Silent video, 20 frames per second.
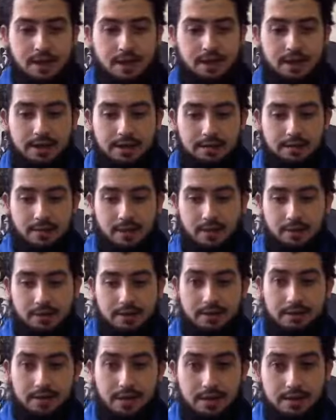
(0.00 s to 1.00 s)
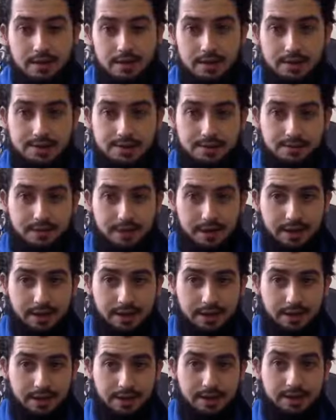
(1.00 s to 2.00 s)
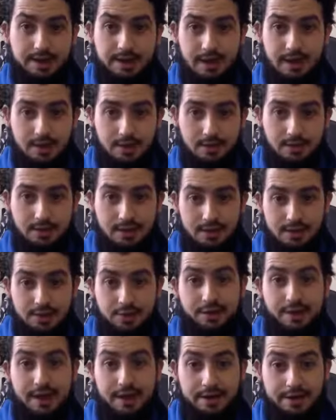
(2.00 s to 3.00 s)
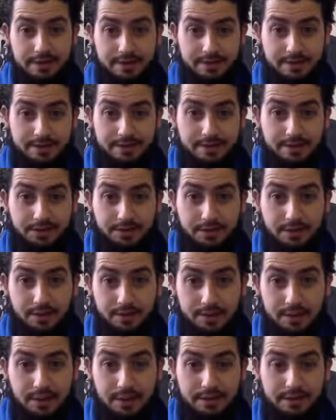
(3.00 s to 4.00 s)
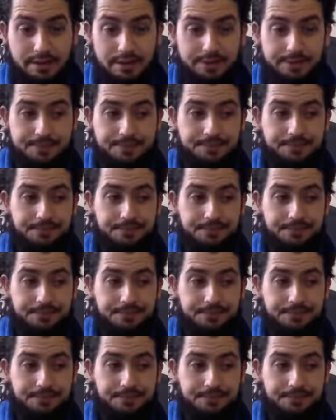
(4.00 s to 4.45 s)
I was invited by a da'wah team in Uganda to go to Uganda.